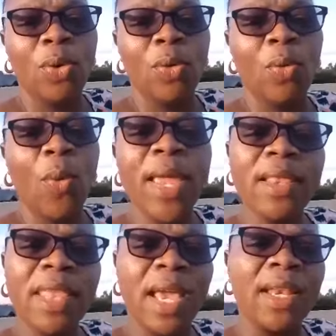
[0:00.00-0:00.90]
wake
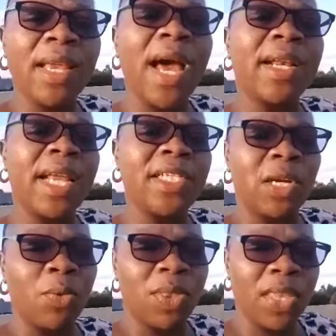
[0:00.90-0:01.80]
the encourager
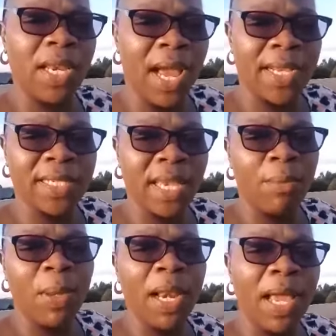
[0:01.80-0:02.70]
within us and
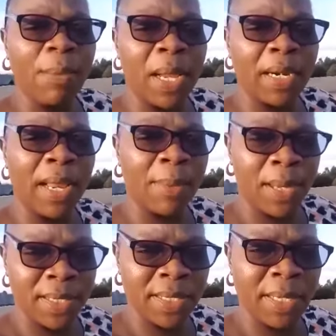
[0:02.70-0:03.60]
be like
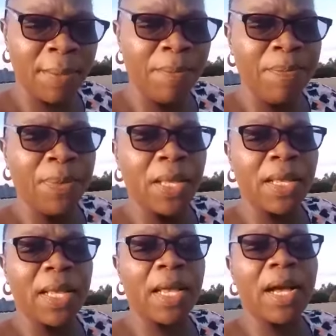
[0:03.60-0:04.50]
Barnabas.
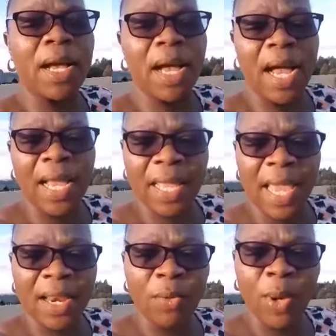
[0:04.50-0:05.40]

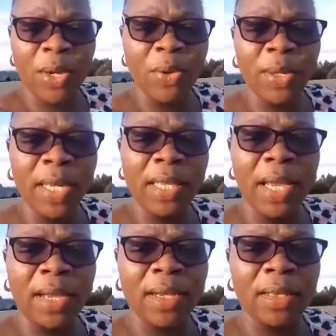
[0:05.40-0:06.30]
Again, when you read
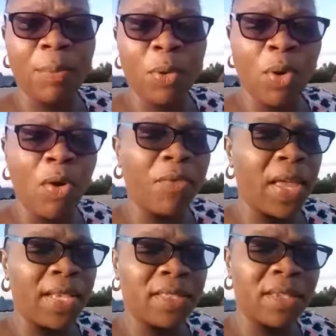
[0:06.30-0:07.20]
the book of
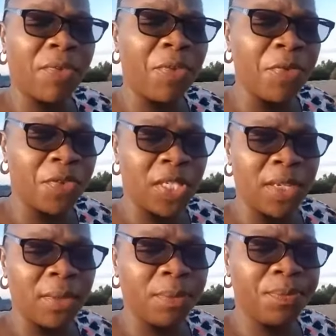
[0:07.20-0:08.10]
Acts
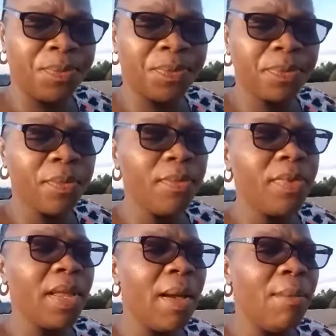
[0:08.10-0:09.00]
15,
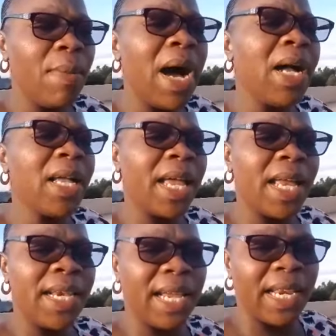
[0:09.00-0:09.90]
Mark
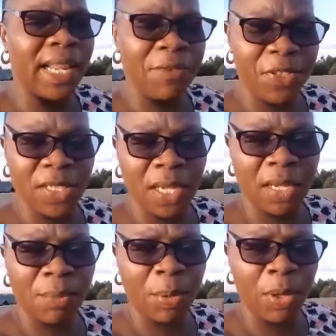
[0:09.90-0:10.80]
earlier left
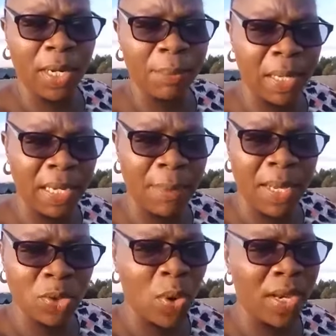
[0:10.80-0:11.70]
Paul and
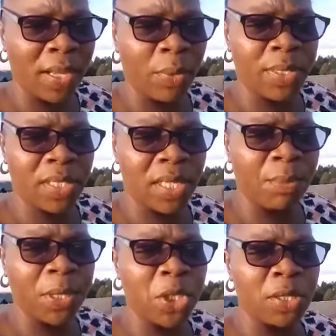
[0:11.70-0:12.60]
Barnabas while they were still
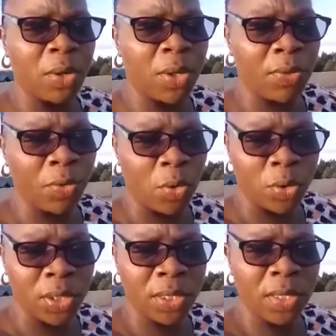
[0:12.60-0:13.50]
preaching the word of God.